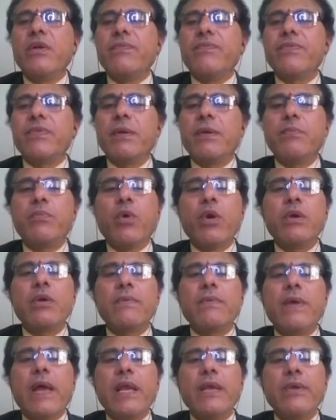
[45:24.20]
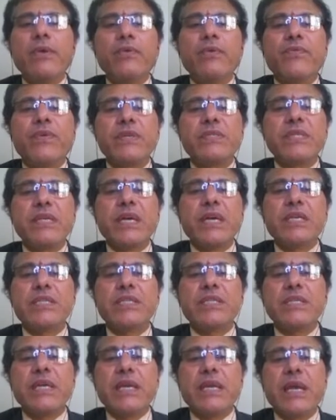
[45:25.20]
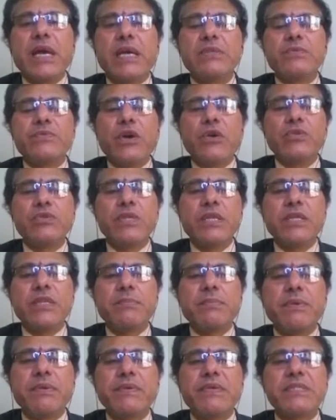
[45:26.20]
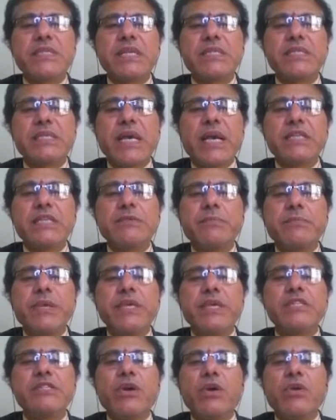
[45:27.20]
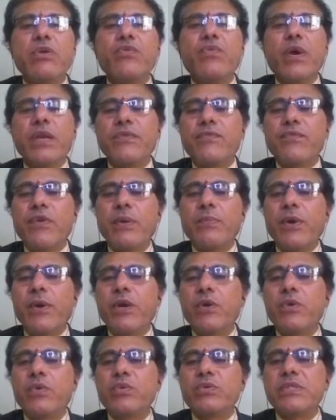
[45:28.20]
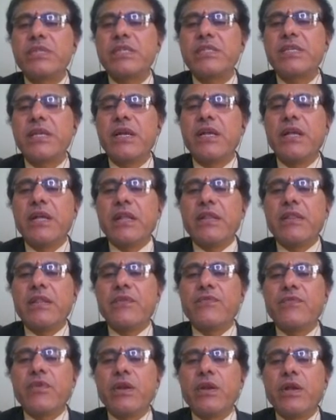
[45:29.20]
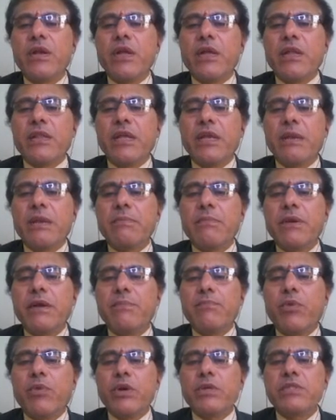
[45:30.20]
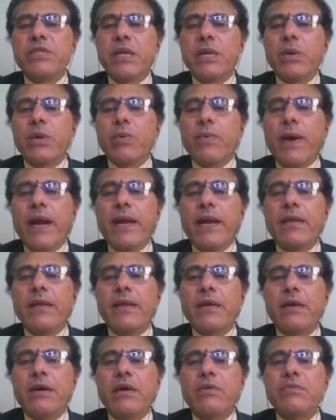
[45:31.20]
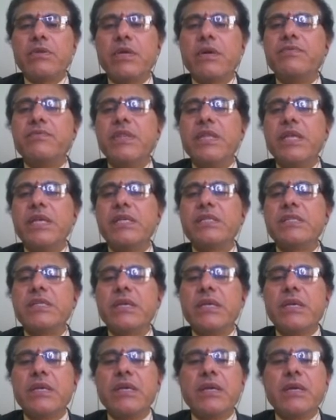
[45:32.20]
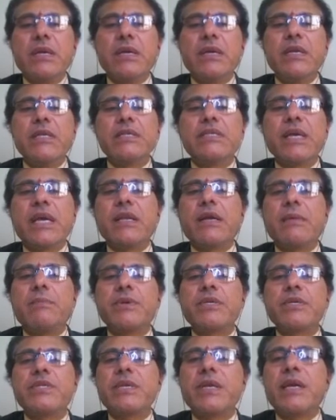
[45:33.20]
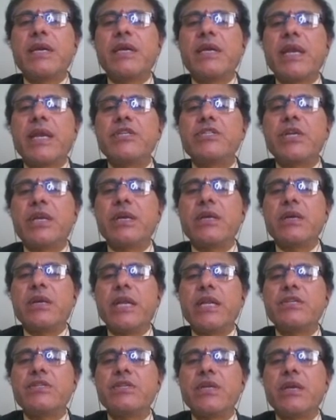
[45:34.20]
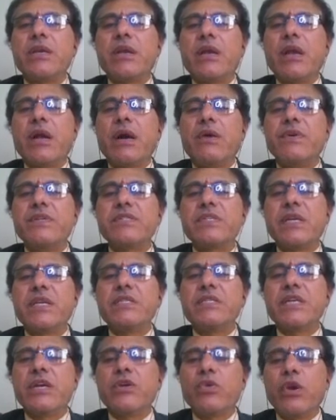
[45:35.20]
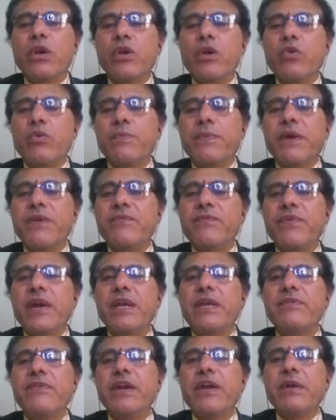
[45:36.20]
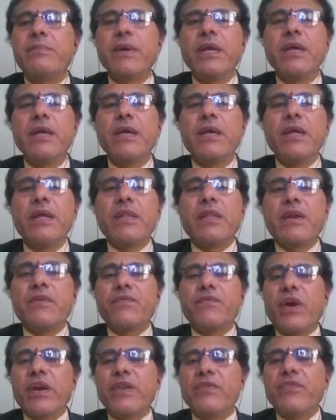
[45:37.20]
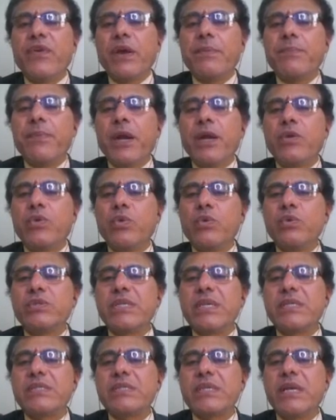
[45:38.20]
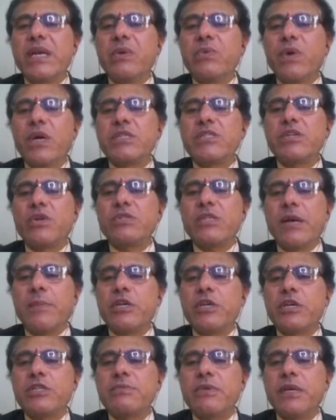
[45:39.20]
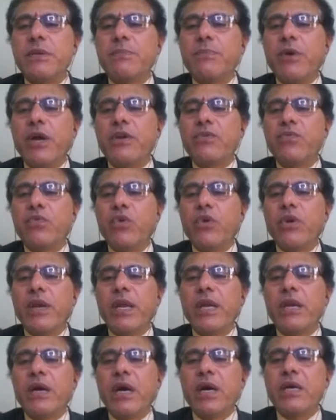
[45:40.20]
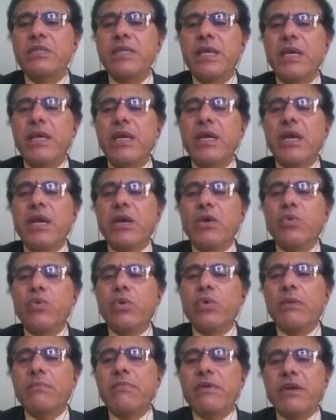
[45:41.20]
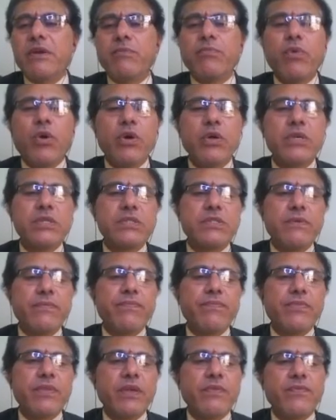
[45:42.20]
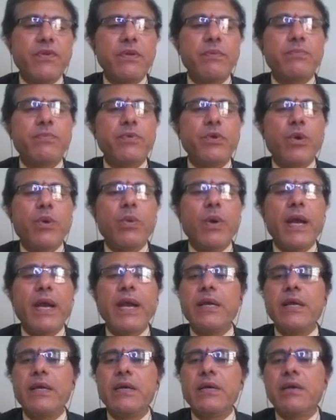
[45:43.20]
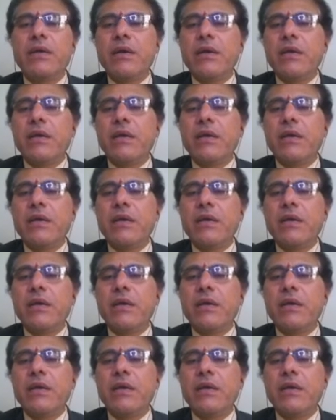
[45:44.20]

the bolt value for single shear, as we have seen in the previous case, as B is equal to 45.26. Therefore, the number of bolts required out of these design compression and tension governs the design 22.5 divided by that 45.26. It works out approximately 0.49 or say 2 number of bolts. Therefore, provide